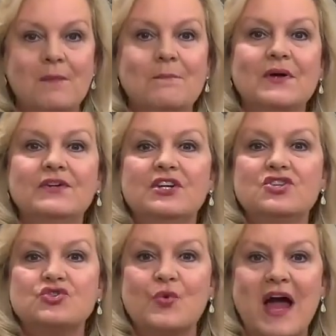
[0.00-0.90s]
building a
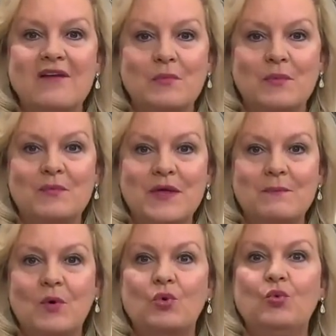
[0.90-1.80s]
tribe of
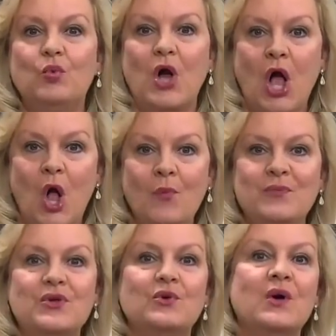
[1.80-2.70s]
people who will help
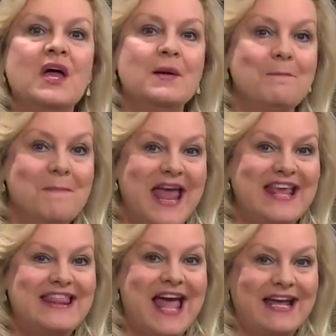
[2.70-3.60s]
you
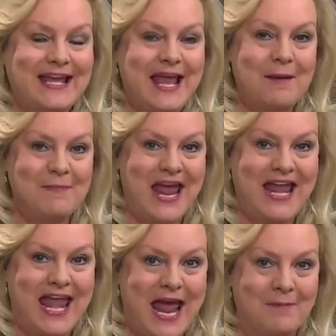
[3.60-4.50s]
make that
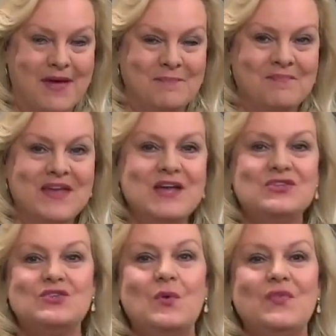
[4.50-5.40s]
campaign happen.
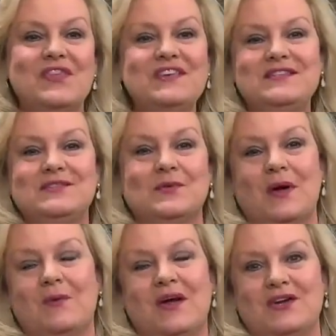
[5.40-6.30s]
So this is a
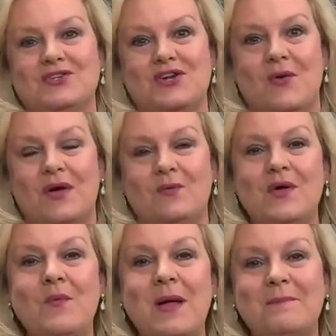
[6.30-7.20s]
great way to show it.
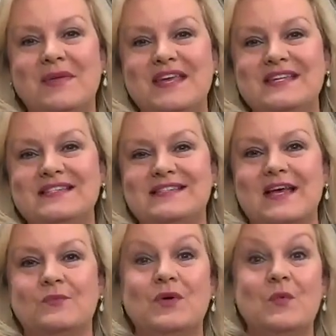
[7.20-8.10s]
We want peace
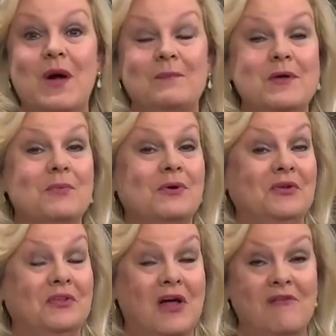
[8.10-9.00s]
and we want people to
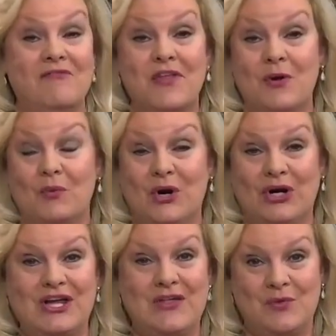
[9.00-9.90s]
love their
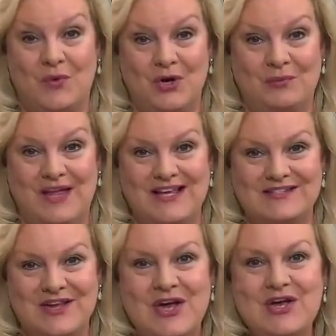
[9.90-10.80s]
work in the
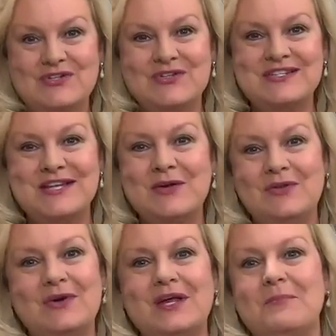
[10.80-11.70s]
workplace. So let's take a
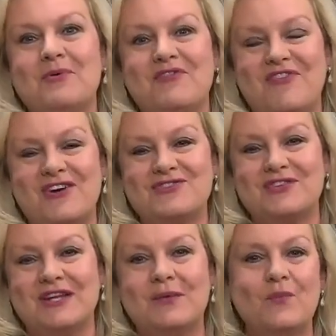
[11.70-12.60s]
look at it
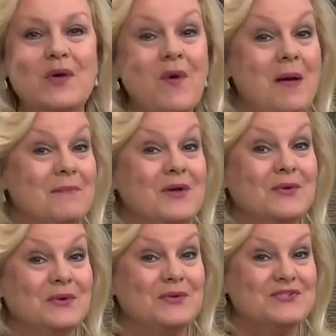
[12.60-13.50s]
professionally. We want
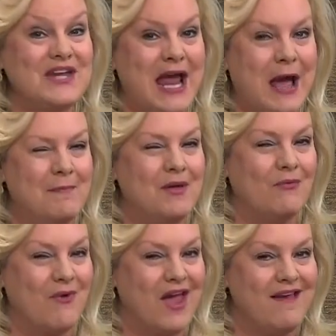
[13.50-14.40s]
miracles to
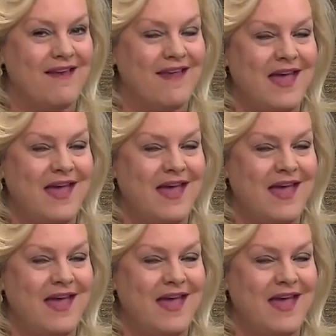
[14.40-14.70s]
happen, right?